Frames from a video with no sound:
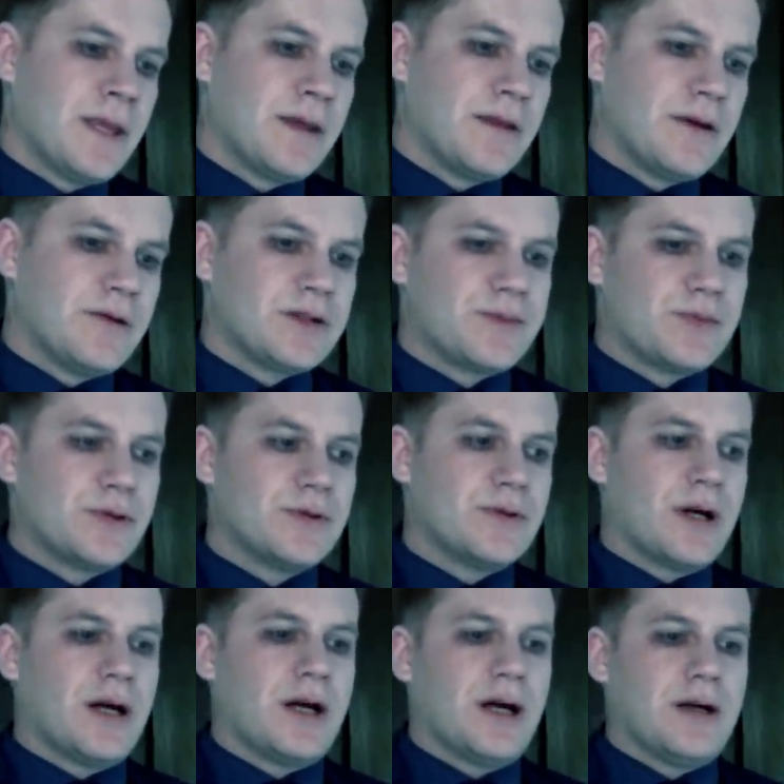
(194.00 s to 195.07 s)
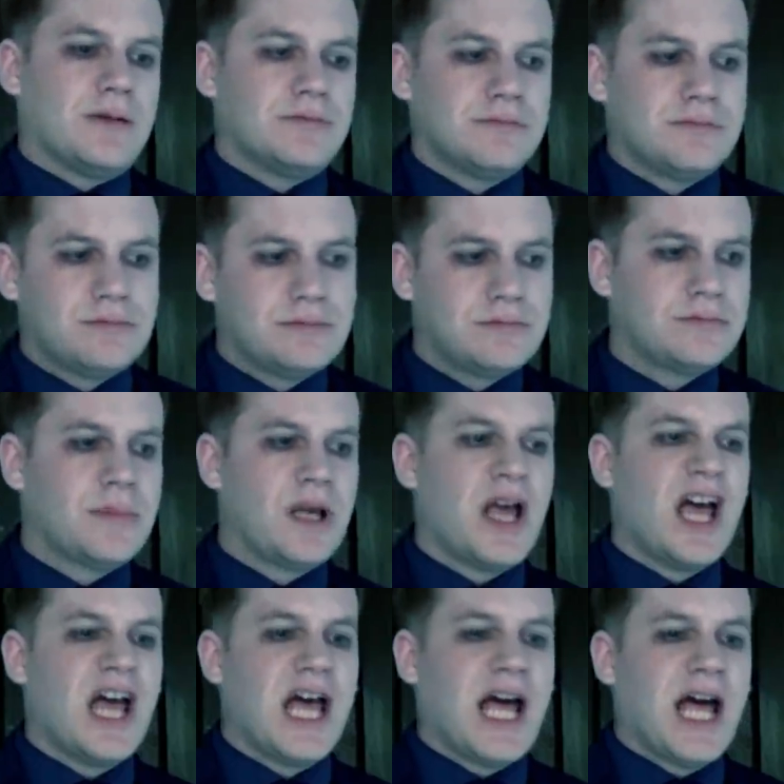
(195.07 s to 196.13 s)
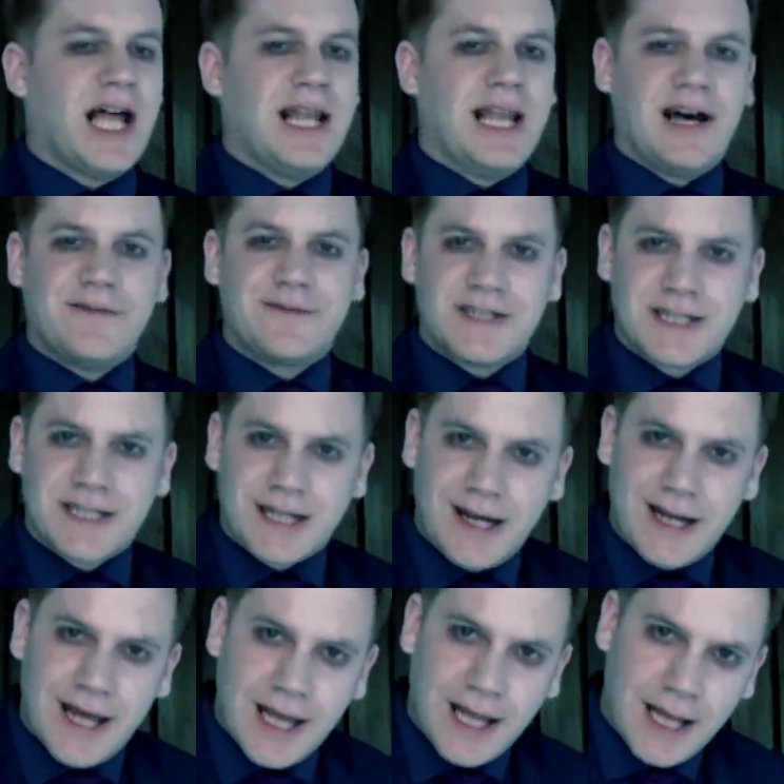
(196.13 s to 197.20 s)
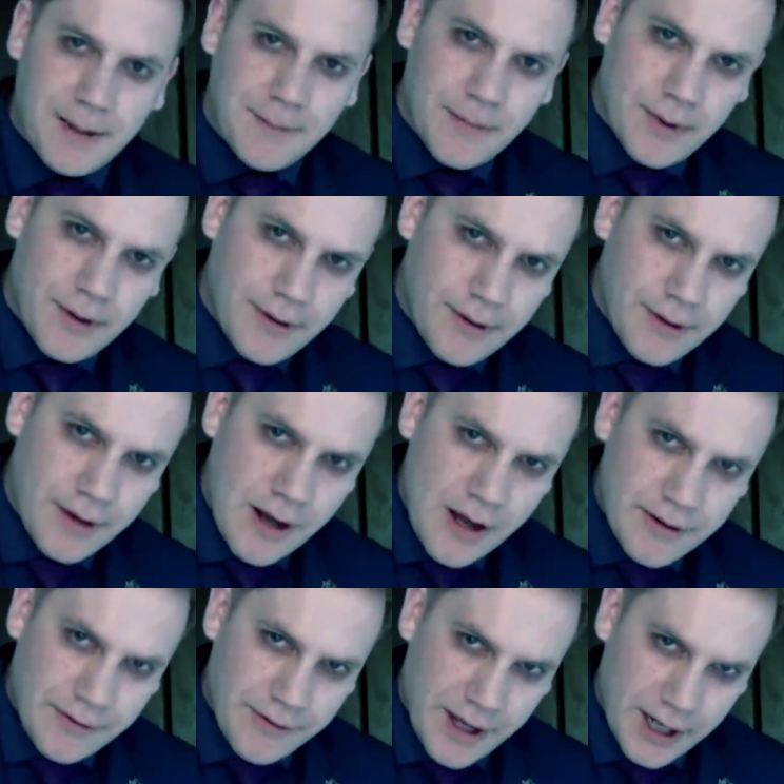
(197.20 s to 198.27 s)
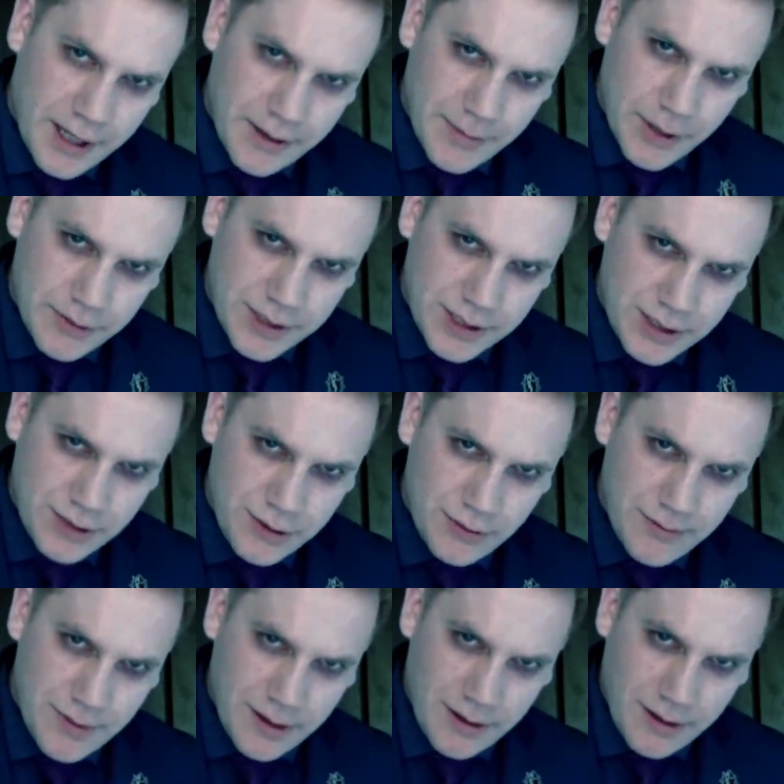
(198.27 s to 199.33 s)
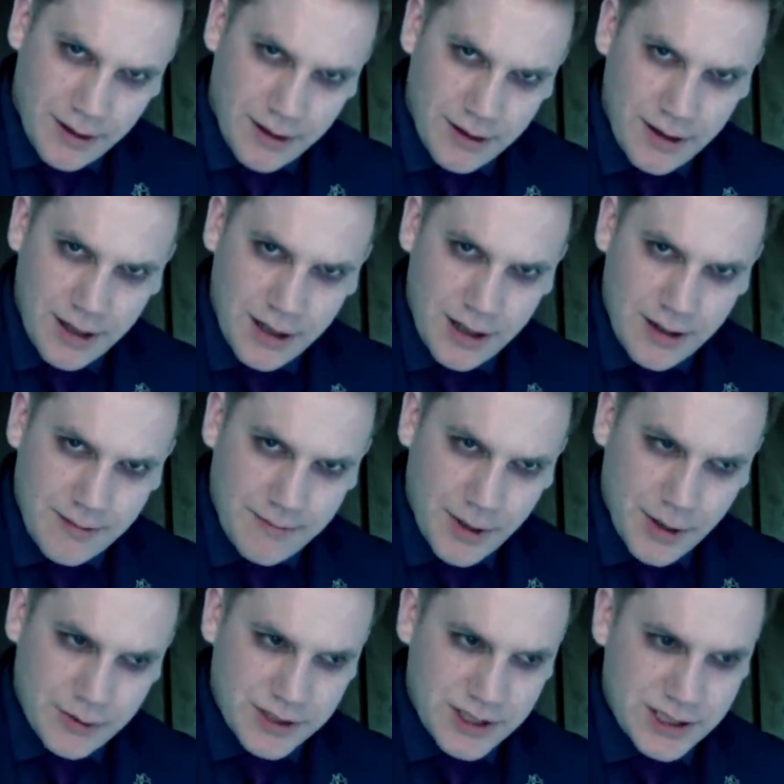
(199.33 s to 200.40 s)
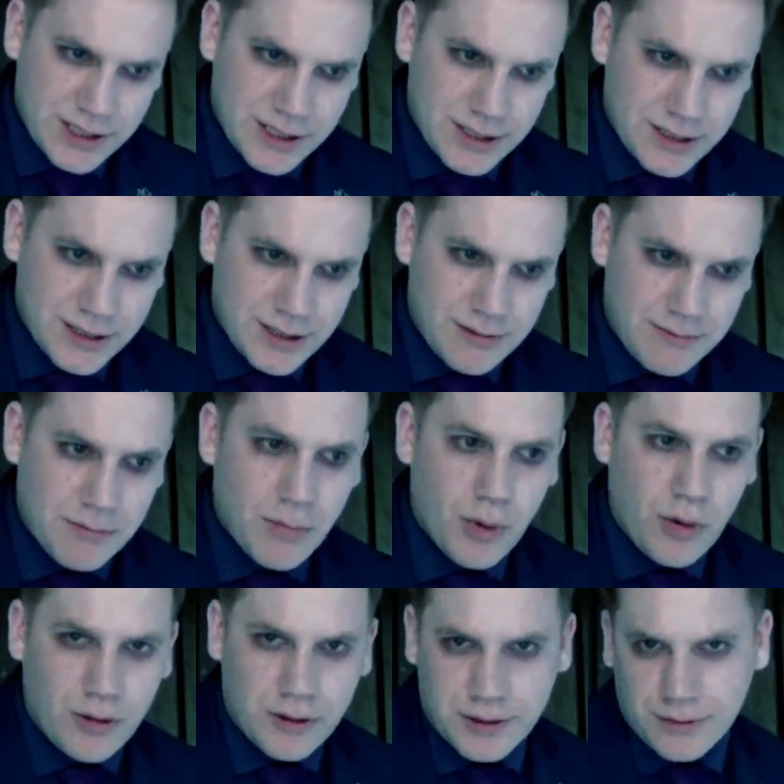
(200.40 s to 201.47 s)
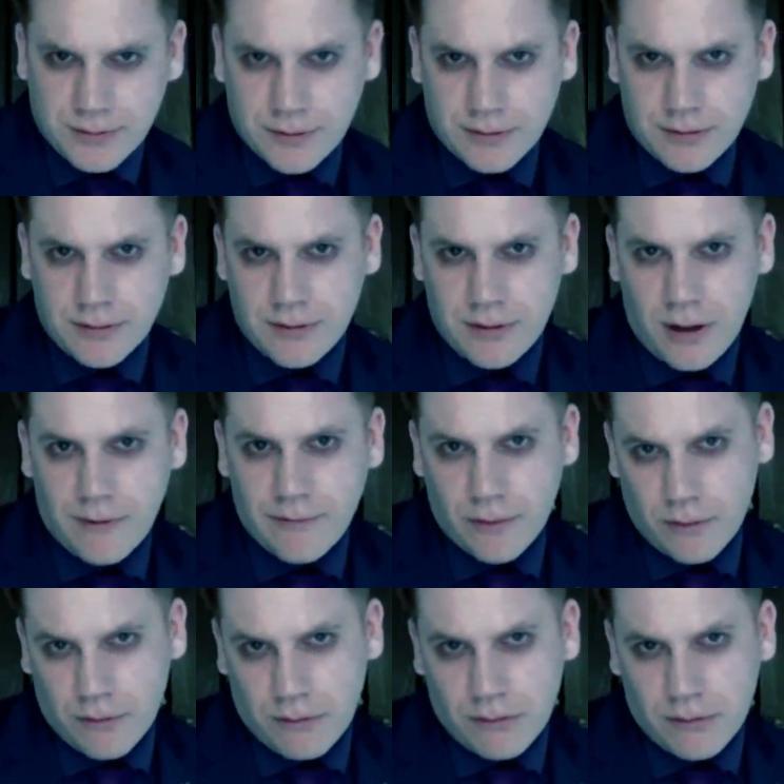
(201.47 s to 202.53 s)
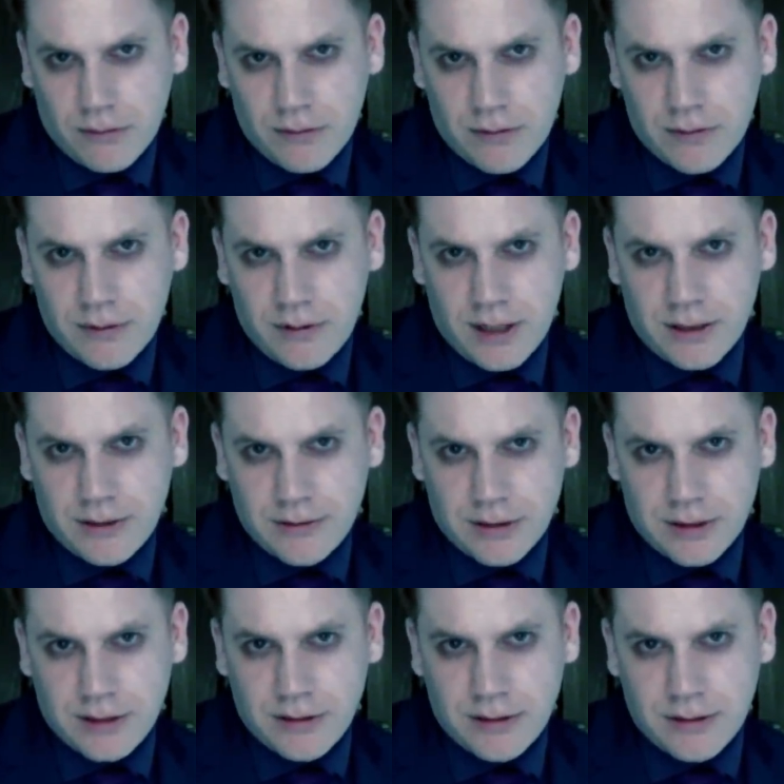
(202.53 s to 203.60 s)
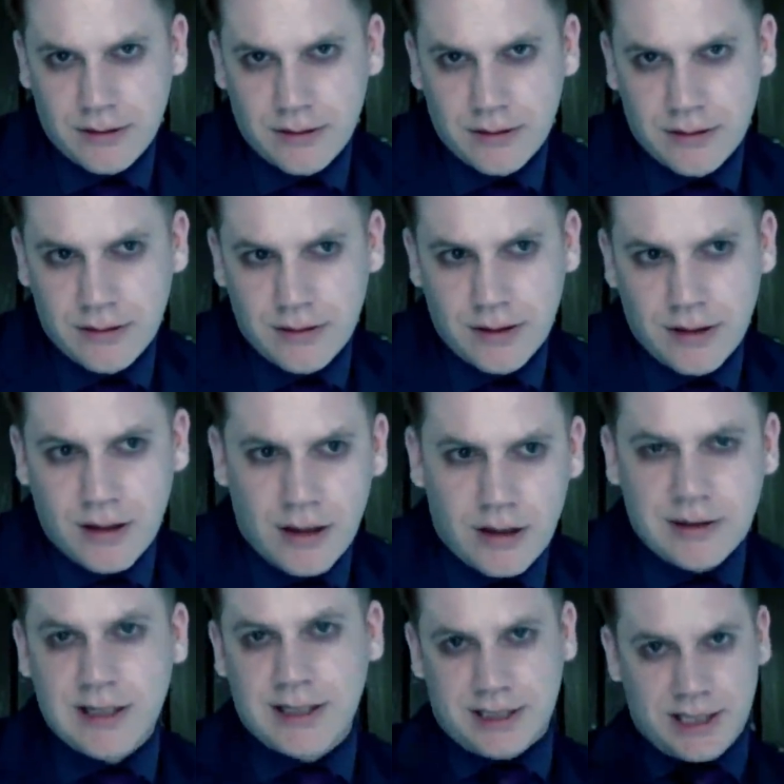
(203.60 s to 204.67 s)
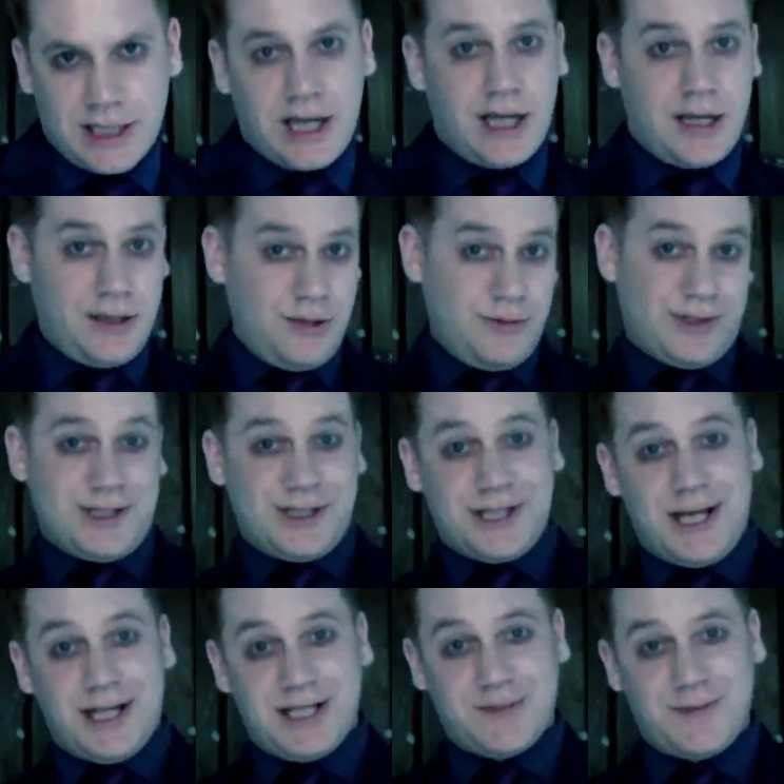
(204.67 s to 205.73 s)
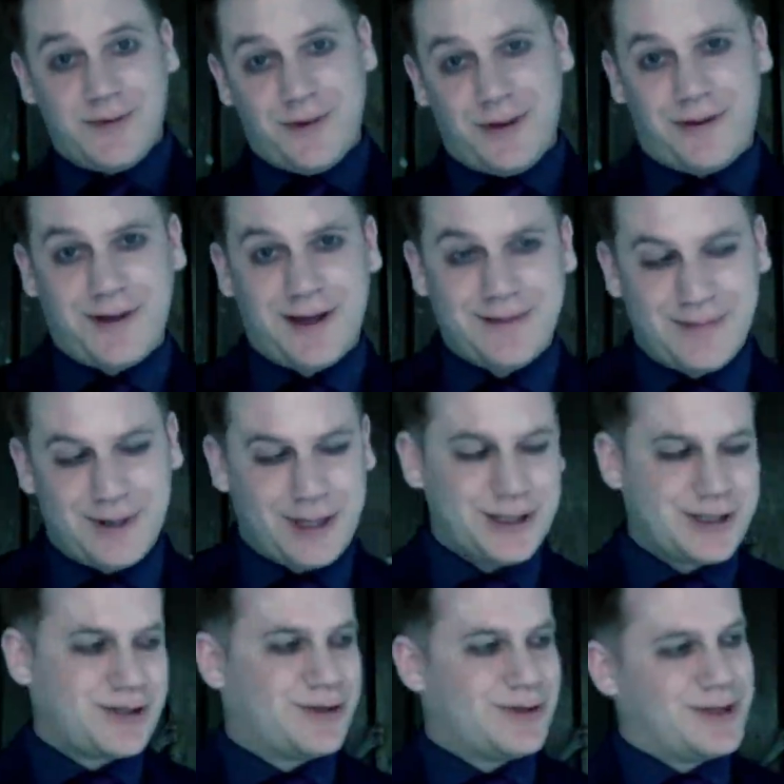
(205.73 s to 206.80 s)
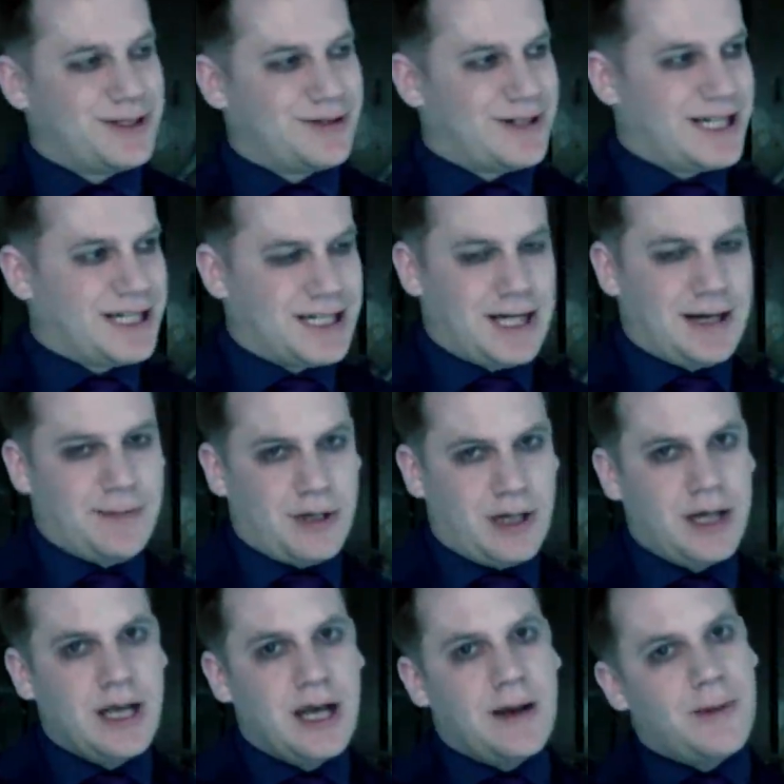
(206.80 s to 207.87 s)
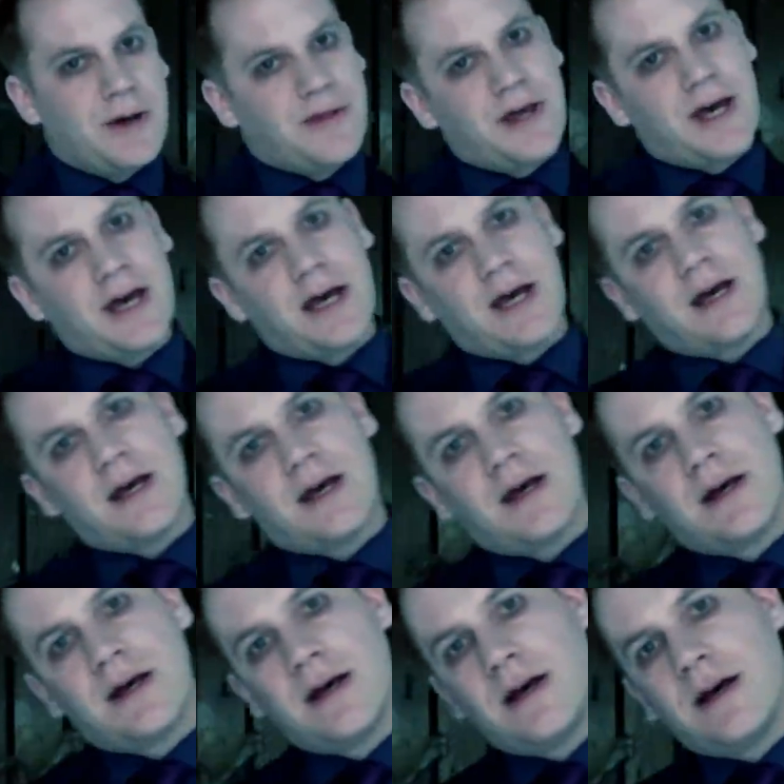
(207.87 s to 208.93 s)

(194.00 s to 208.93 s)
those Bruja love to claim that they are the most human, most mortal of all kindred. Or at least they used to say this before the Thinbloods grew in great number. But their